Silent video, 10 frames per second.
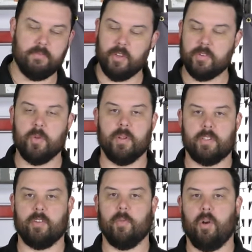YouTube,
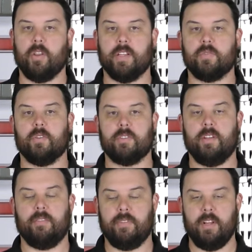Instagram, all that sort of
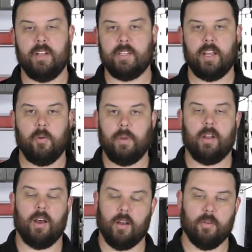stuff to help
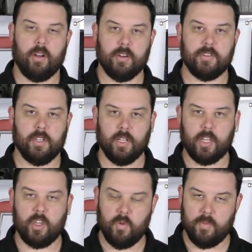out hot rodders
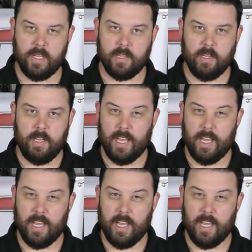like you and me.